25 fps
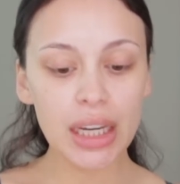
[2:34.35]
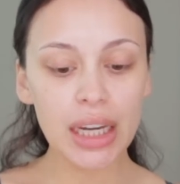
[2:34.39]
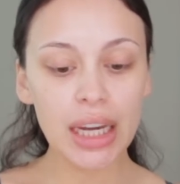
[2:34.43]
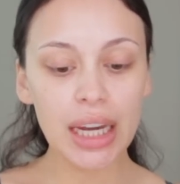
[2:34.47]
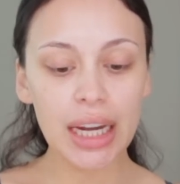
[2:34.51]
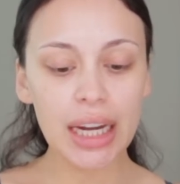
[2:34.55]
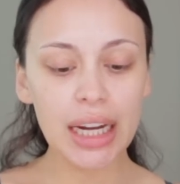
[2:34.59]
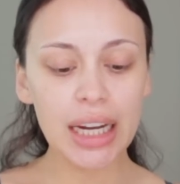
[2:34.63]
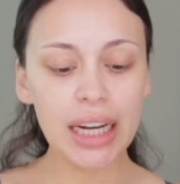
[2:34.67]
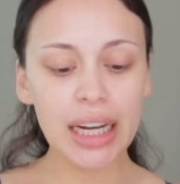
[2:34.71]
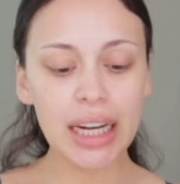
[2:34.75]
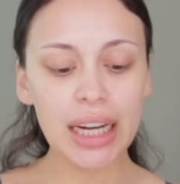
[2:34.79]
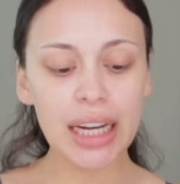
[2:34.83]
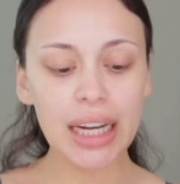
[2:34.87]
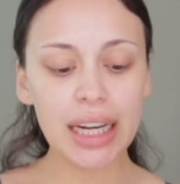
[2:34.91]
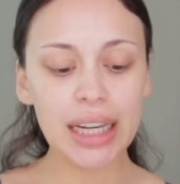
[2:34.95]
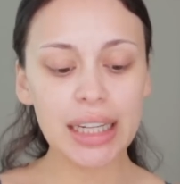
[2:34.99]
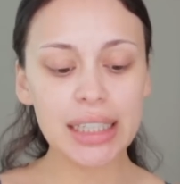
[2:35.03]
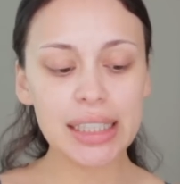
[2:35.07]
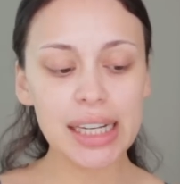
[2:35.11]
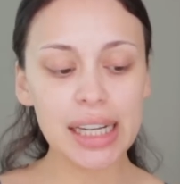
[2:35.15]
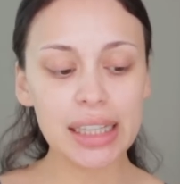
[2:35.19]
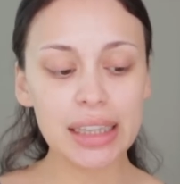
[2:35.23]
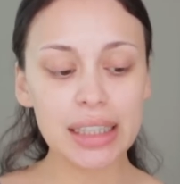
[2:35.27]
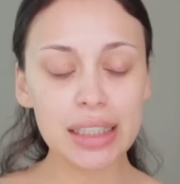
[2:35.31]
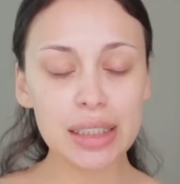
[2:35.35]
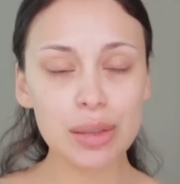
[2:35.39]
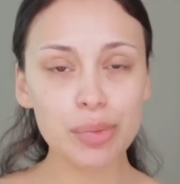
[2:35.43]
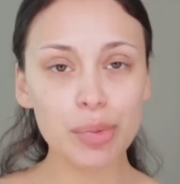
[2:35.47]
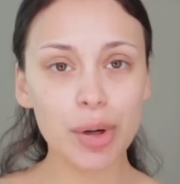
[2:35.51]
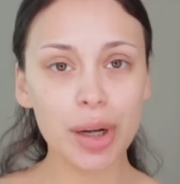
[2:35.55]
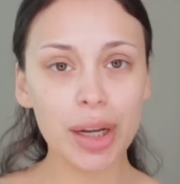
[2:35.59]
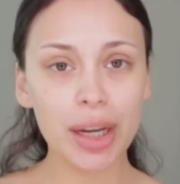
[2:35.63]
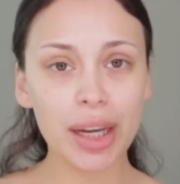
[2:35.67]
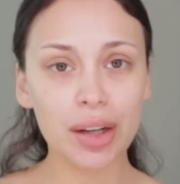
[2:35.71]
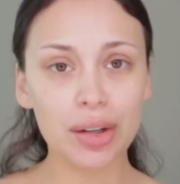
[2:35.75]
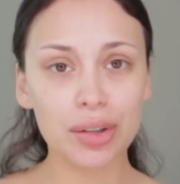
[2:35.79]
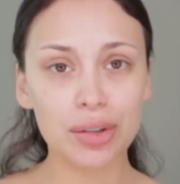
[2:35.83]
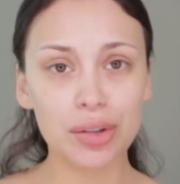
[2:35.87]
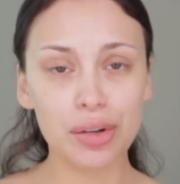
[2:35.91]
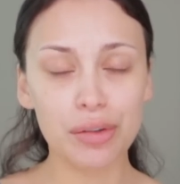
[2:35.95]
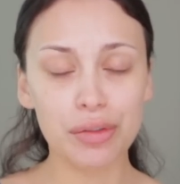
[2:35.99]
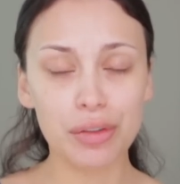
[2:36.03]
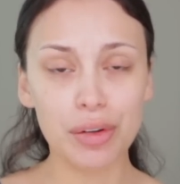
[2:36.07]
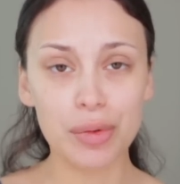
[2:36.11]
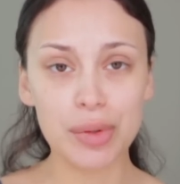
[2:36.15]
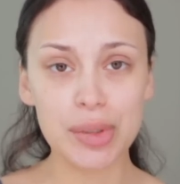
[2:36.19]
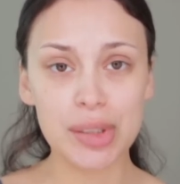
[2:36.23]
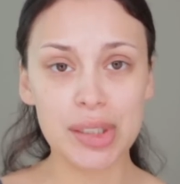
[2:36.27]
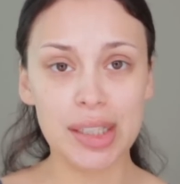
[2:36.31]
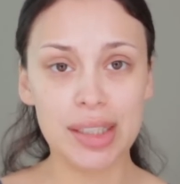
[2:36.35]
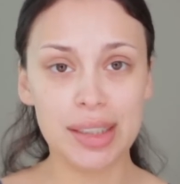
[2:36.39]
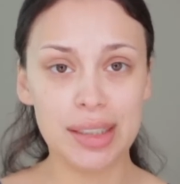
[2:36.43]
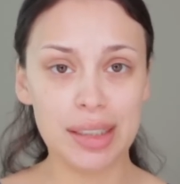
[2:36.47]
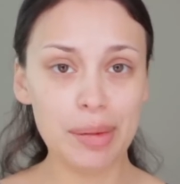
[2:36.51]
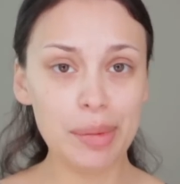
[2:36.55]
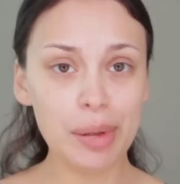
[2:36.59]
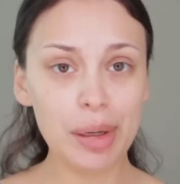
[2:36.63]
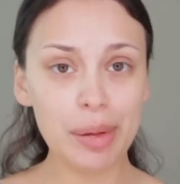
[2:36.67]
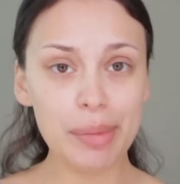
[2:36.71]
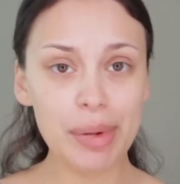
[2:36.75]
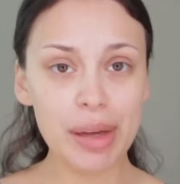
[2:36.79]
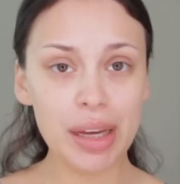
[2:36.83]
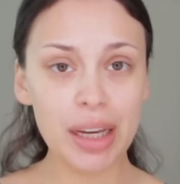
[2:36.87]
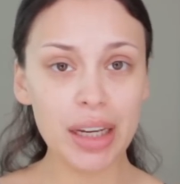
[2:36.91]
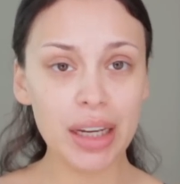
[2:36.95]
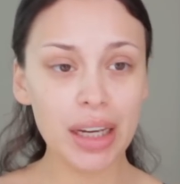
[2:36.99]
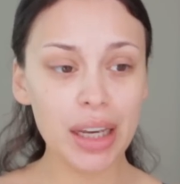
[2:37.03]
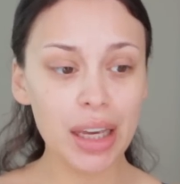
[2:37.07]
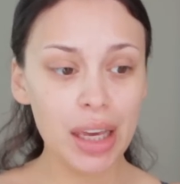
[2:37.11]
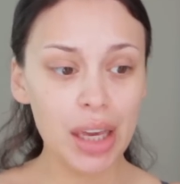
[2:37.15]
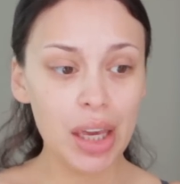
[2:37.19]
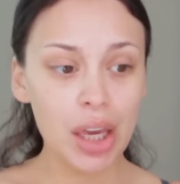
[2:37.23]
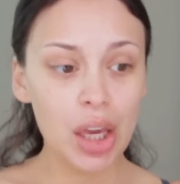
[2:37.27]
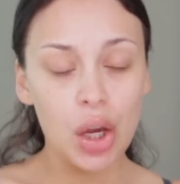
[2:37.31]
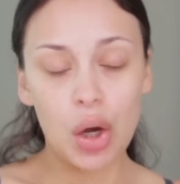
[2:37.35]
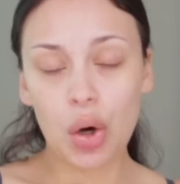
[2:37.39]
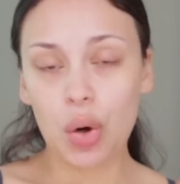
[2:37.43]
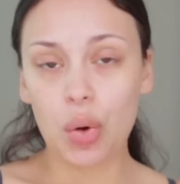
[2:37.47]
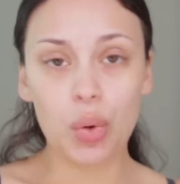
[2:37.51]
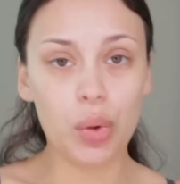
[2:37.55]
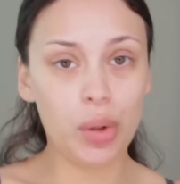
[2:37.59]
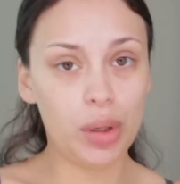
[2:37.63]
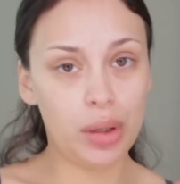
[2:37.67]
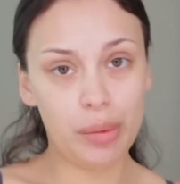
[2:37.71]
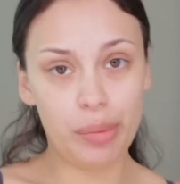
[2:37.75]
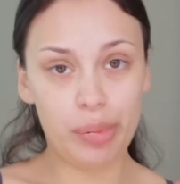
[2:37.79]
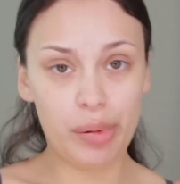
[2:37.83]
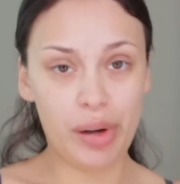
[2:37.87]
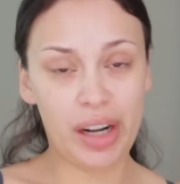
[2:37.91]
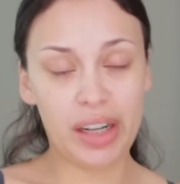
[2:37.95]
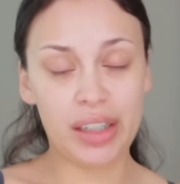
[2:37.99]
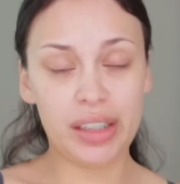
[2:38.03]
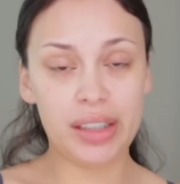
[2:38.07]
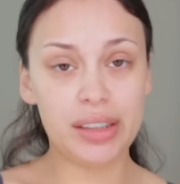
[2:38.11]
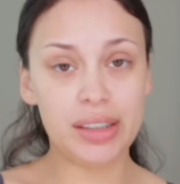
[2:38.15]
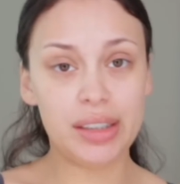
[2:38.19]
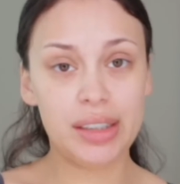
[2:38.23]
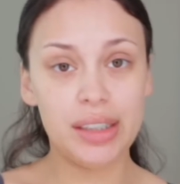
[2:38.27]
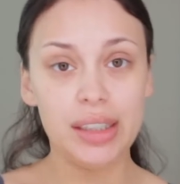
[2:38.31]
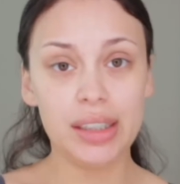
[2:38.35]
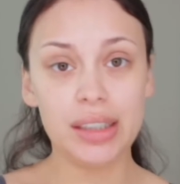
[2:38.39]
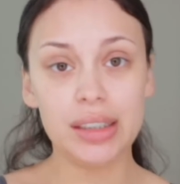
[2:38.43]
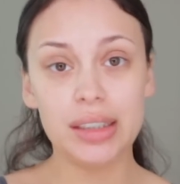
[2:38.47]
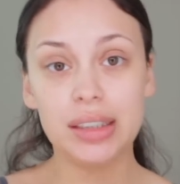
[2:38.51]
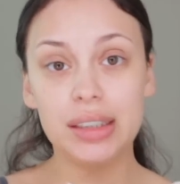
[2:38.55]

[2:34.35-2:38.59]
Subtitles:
And at this point, I don't know if it was the stomach bug or the pregnancy.